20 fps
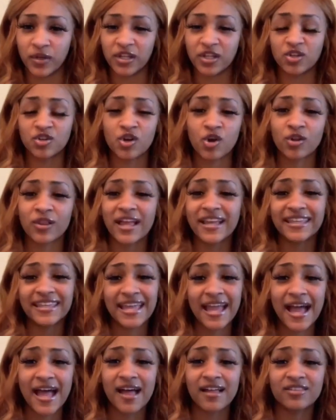You know, like,
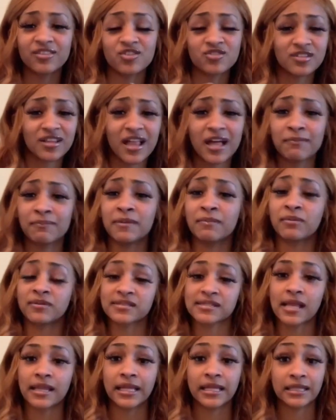yeah, there's a lot of people
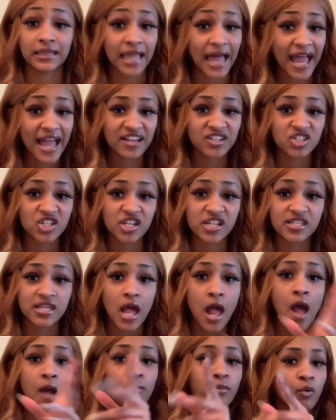selling lashes,
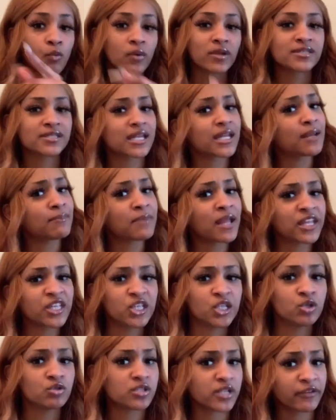but what's gonna make
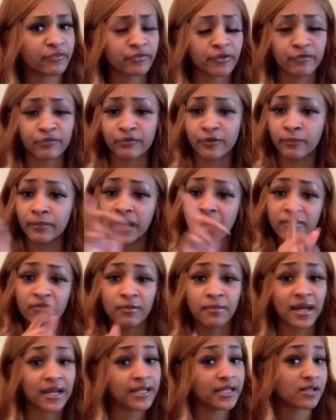you different from
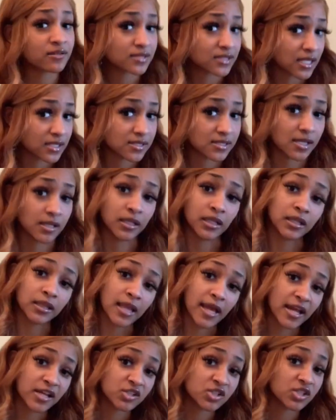everybody else that's selling
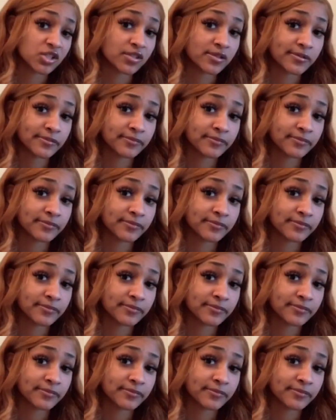lashes?